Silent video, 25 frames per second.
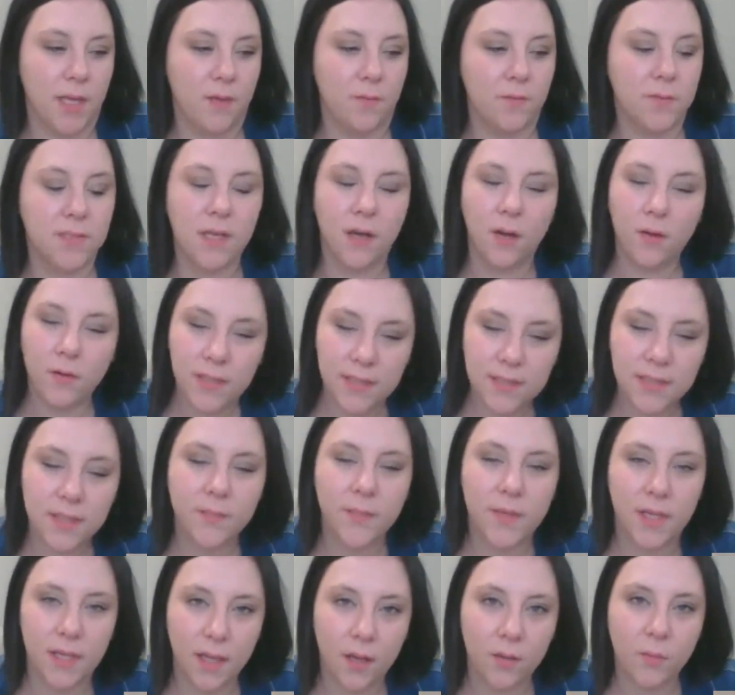it was always
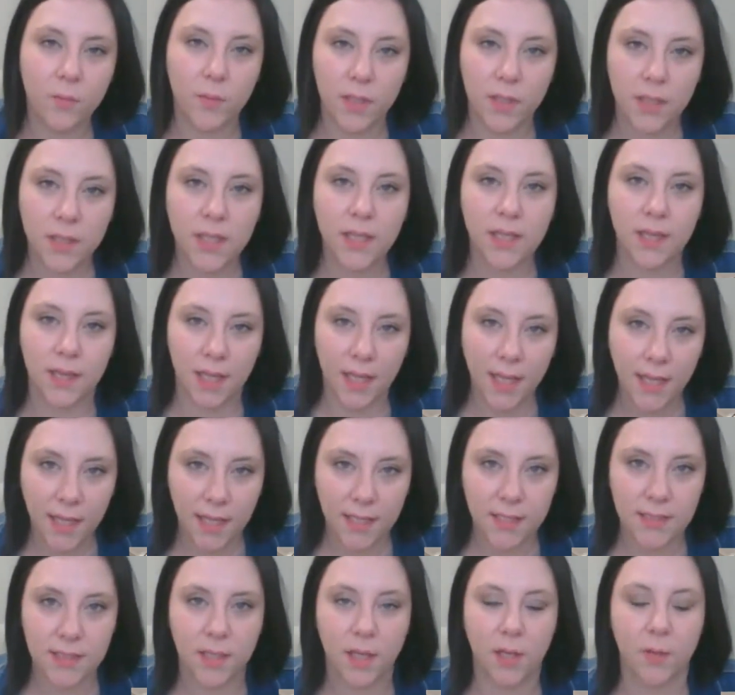something I really
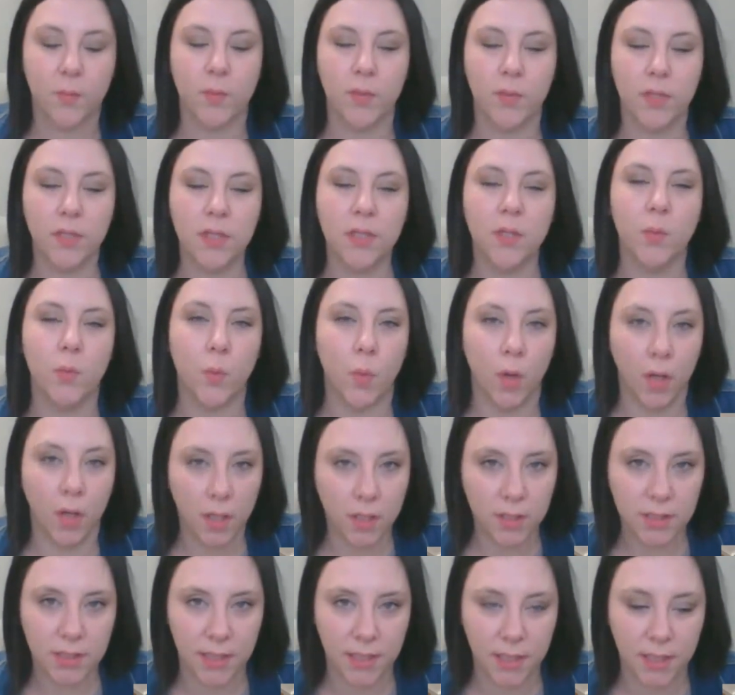liked and I really
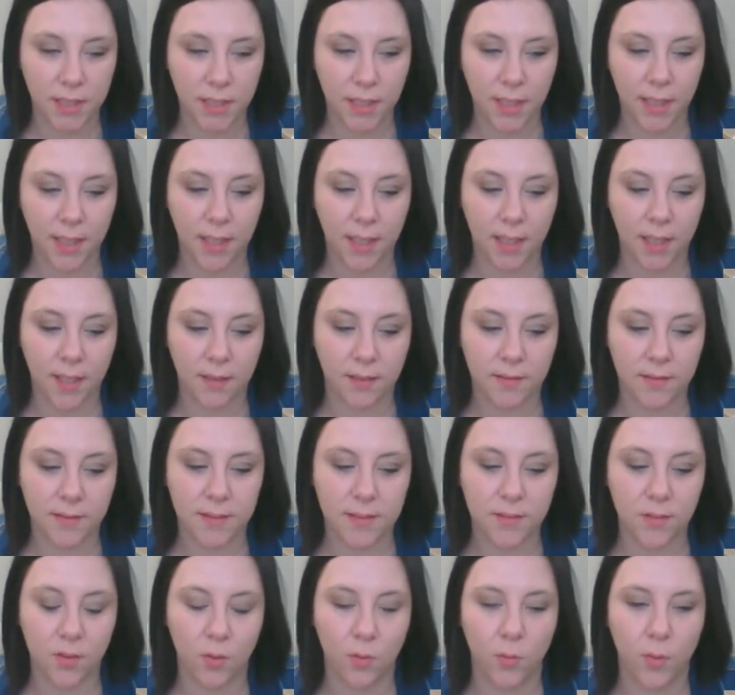wanted. And
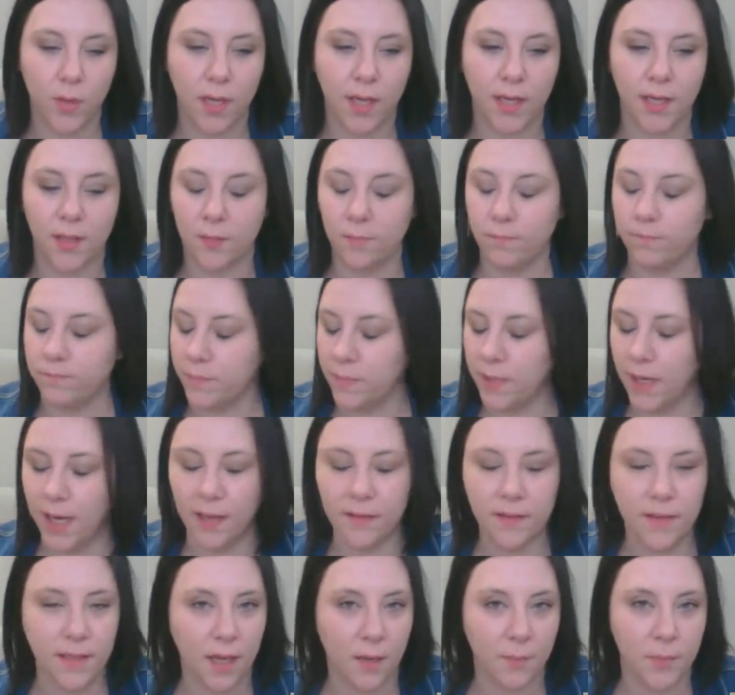so when I
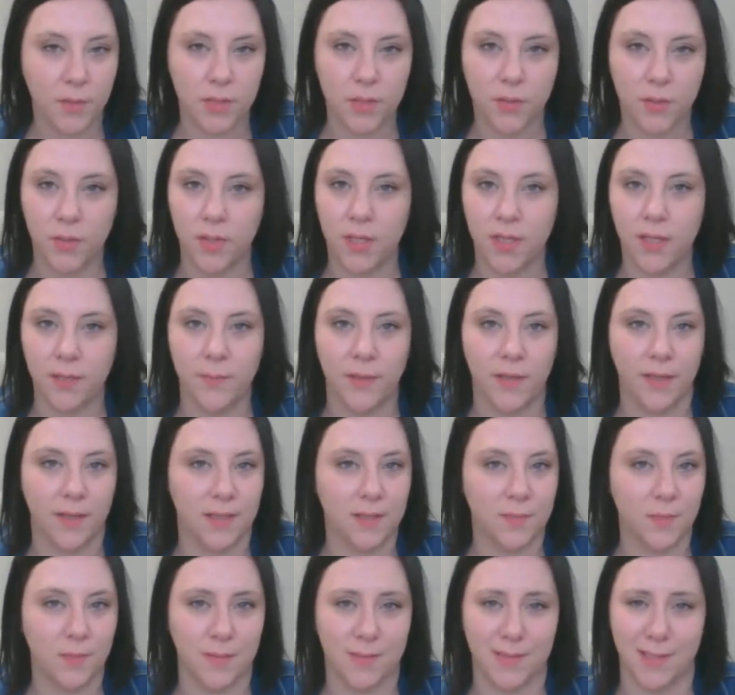got the opportunity, my
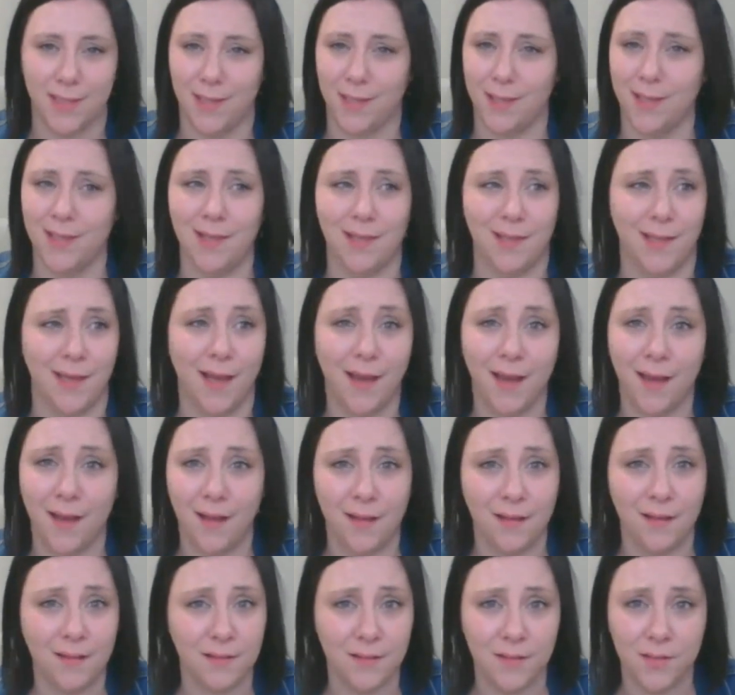husband's like,
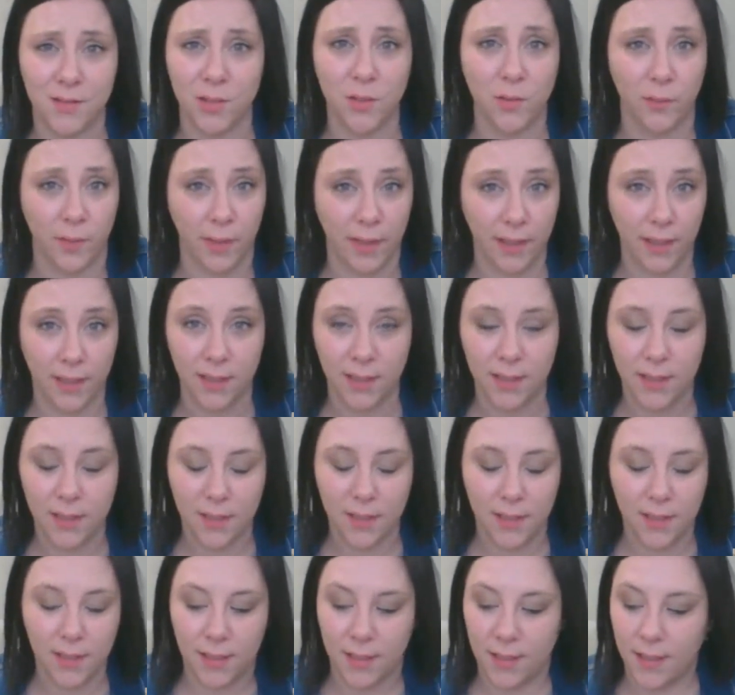yeah, do it.
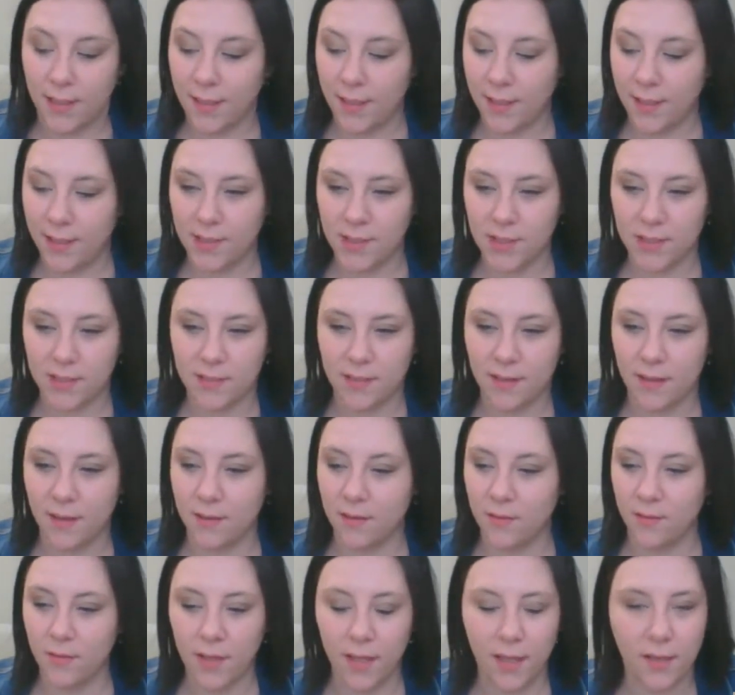I just
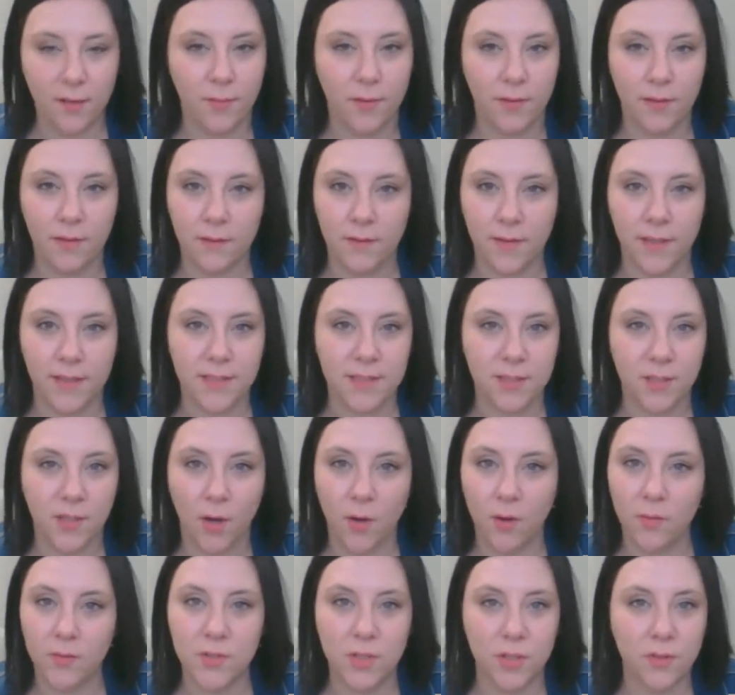thought, okay, well, let's go